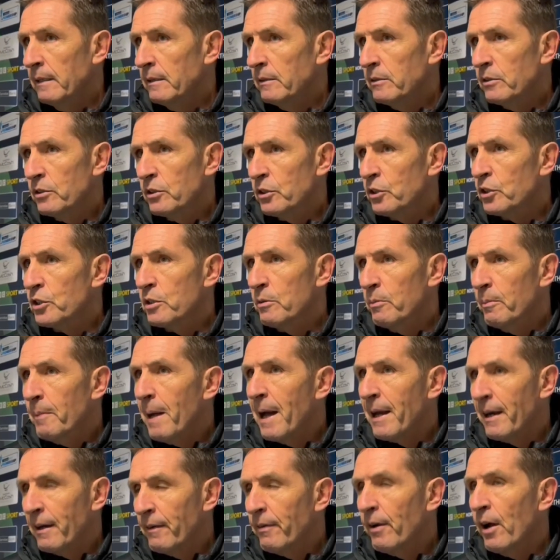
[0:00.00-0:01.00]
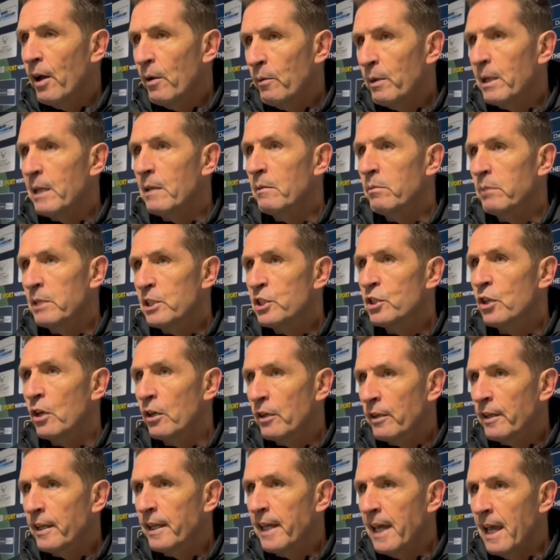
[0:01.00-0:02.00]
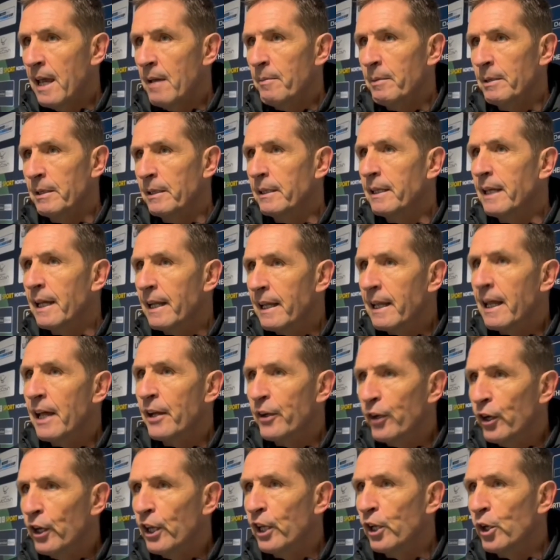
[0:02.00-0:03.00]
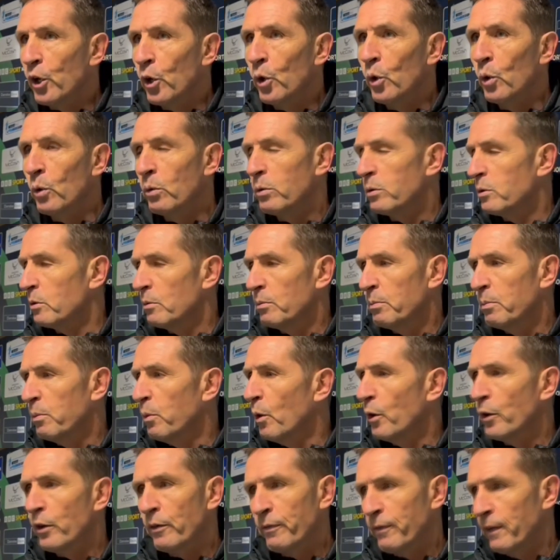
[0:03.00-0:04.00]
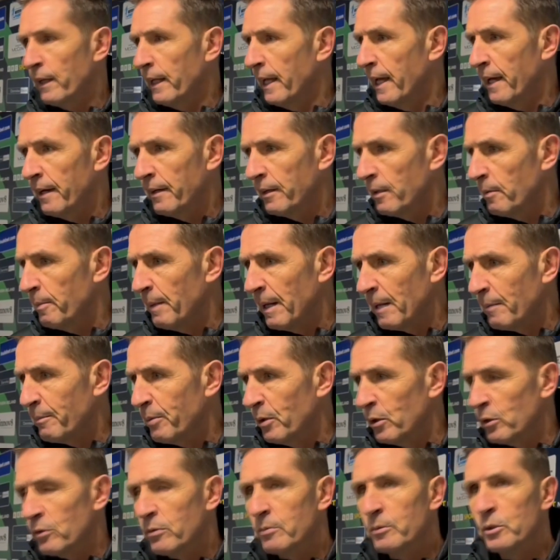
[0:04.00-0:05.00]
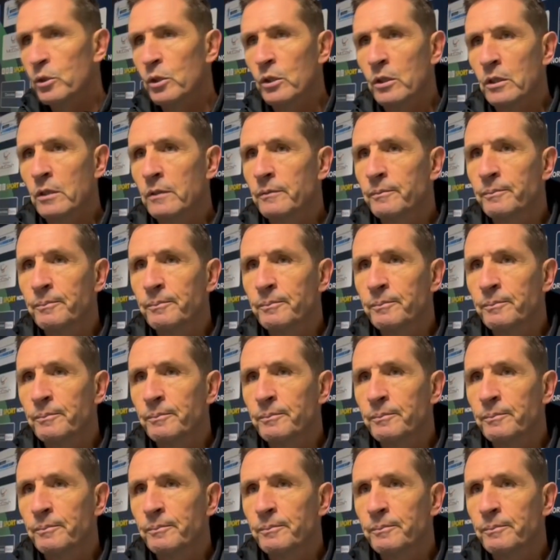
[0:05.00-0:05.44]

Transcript: Just the manner of how we started the game and getting that early goal was a wonderful header at the back post from Jordan.